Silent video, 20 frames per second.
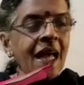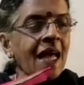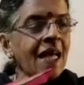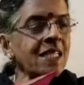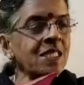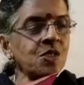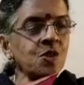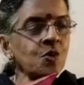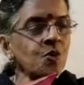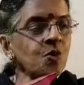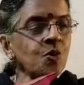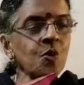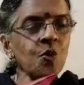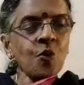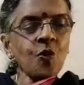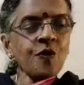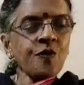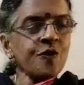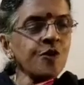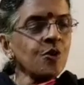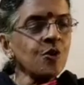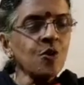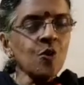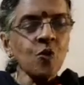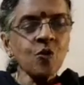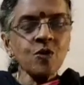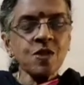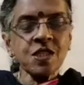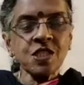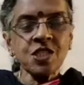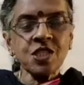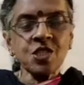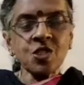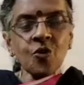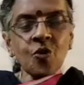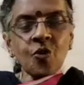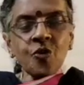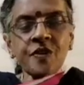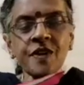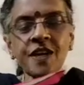don't know if you know the
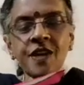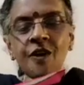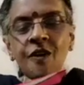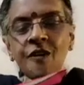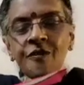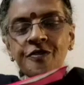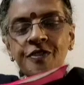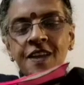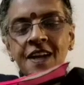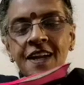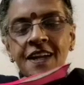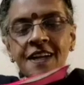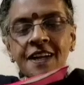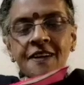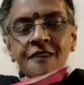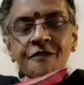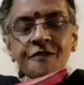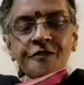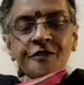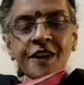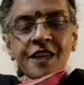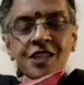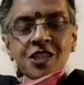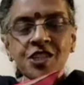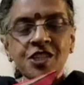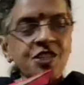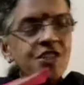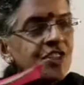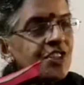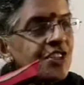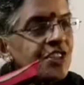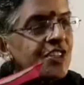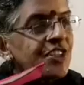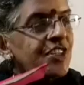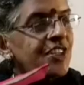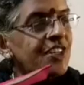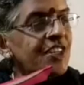story of the little fish.